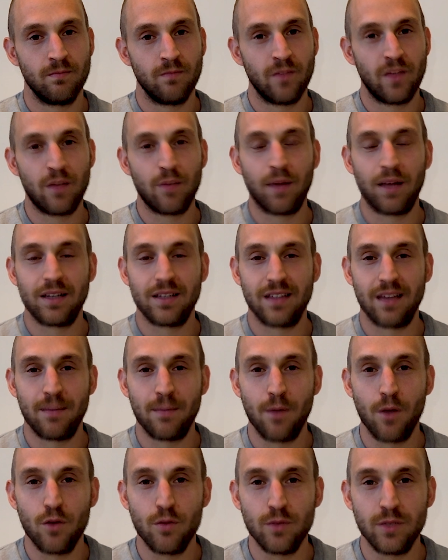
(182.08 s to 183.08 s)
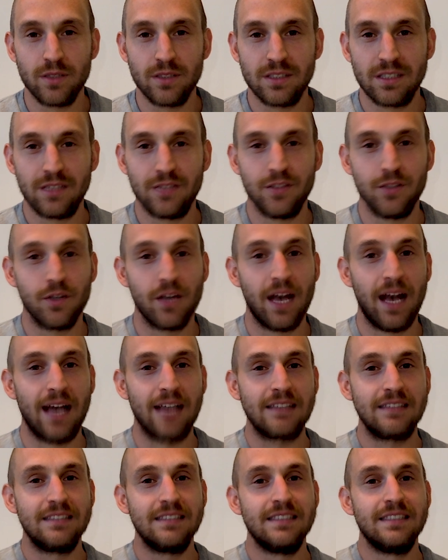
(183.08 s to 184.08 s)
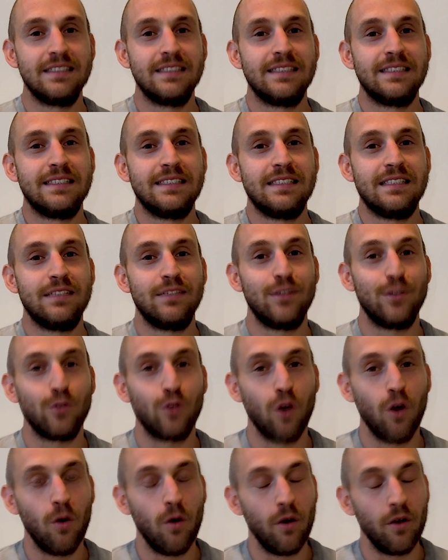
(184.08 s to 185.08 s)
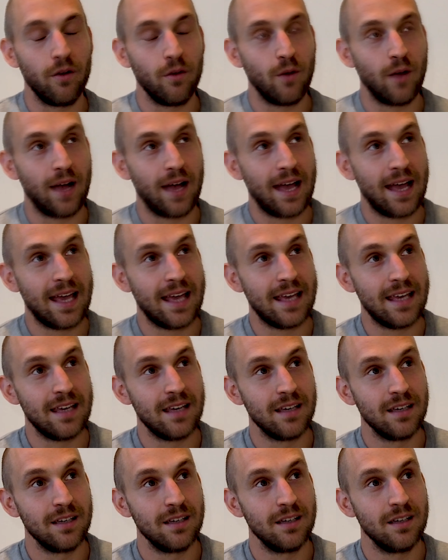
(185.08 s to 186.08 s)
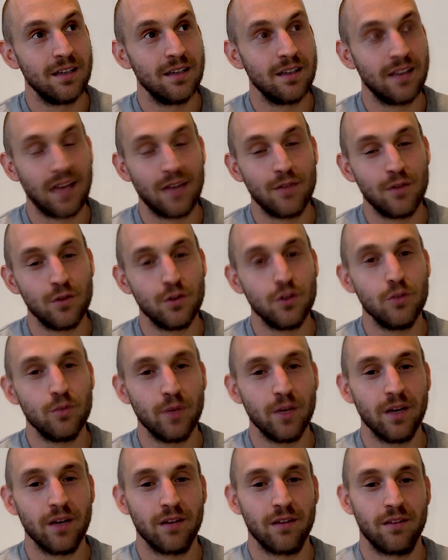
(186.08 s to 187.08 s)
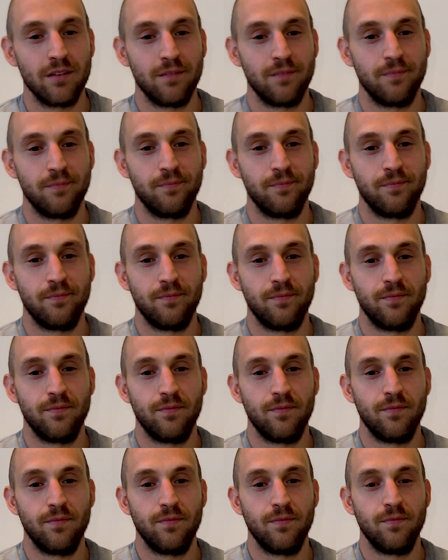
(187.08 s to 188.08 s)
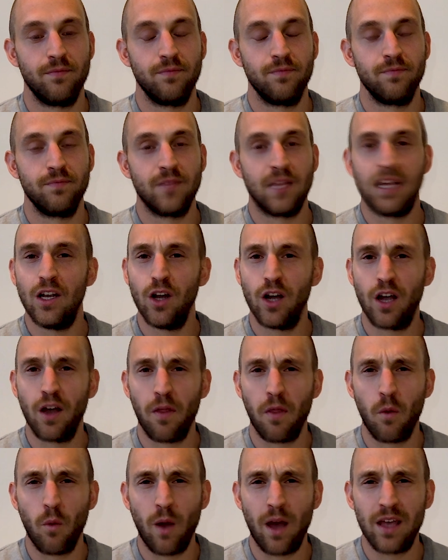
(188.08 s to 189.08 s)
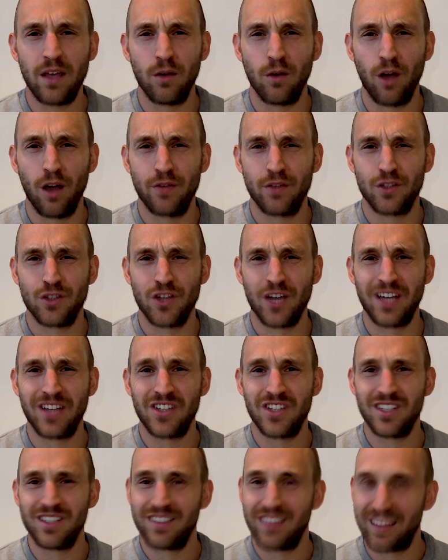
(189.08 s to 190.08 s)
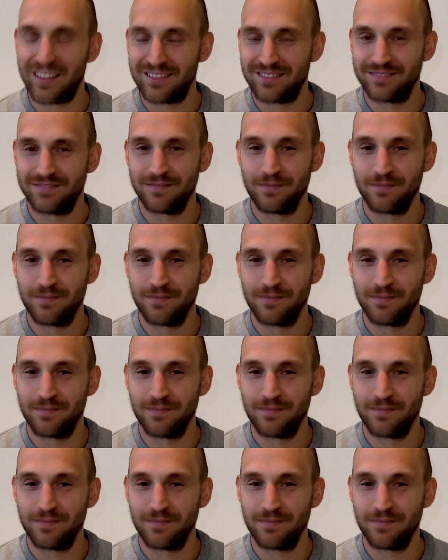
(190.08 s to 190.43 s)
Think back to that moment, if you can, if you've got one, where he gave you new birth. Look at the way your life has changed since then.